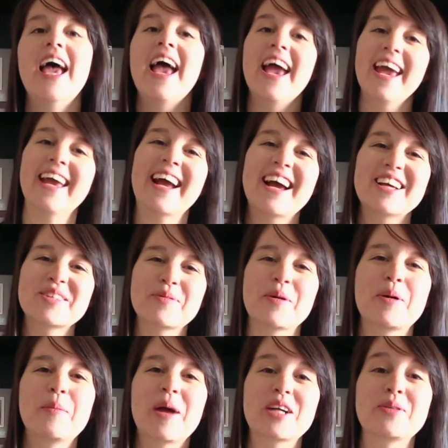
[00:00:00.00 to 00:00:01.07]
Hey guys,
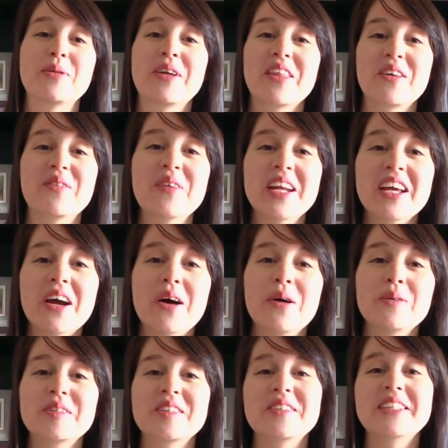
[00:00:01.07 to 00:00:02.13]
welcome back to another
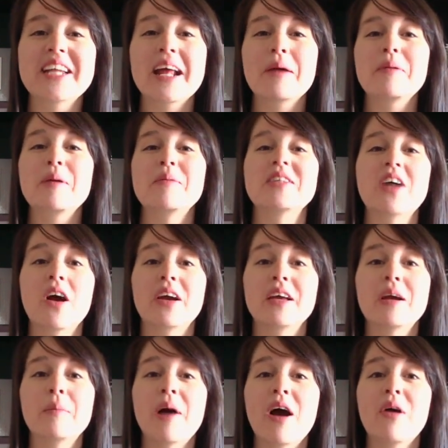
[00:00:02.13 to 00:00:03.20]
video. So today I'm going to be
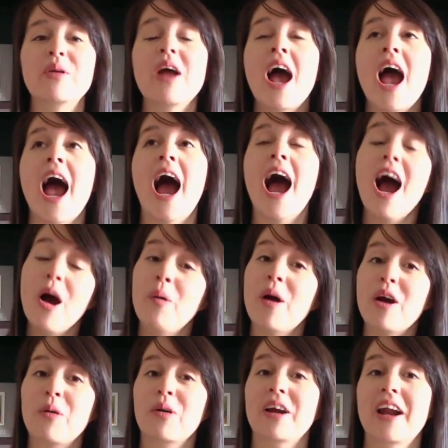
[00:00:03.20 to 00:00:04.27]
talking about how
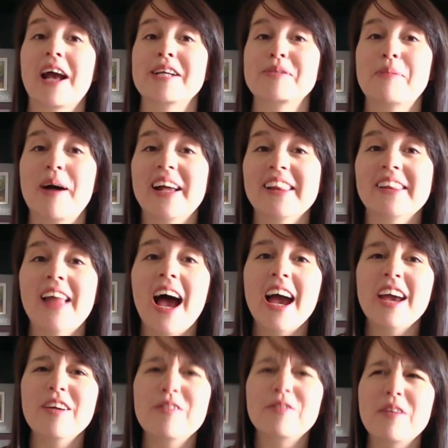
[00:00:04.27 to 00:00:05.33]
I organize my
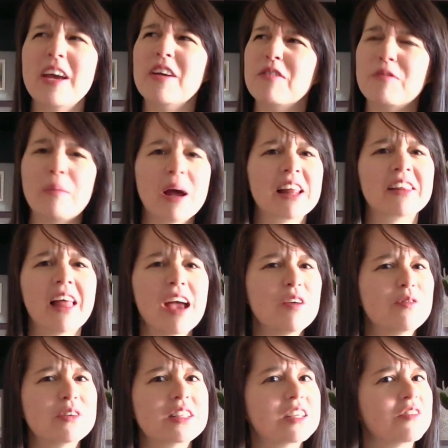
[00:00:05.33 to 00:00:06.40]
life, if my life
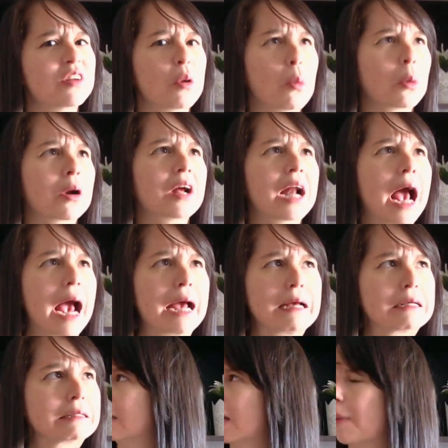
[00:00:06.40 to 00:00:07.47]
is even
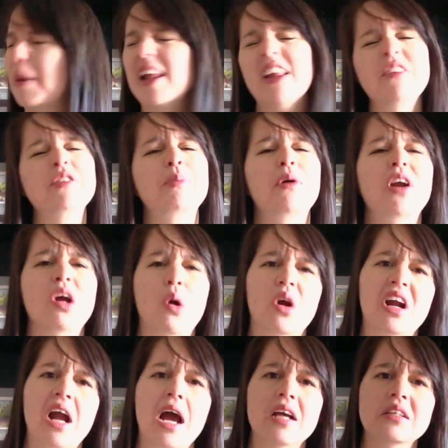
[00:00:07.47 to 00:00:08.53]
organized. My life's pretty
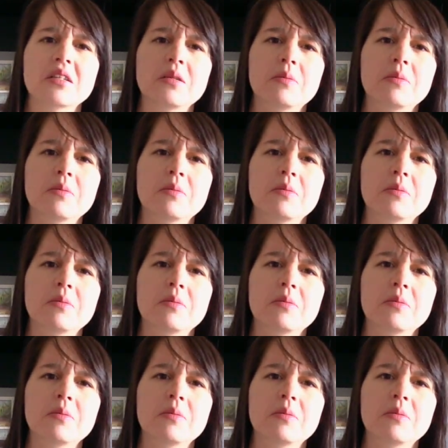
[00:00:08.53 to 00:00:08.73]
organized.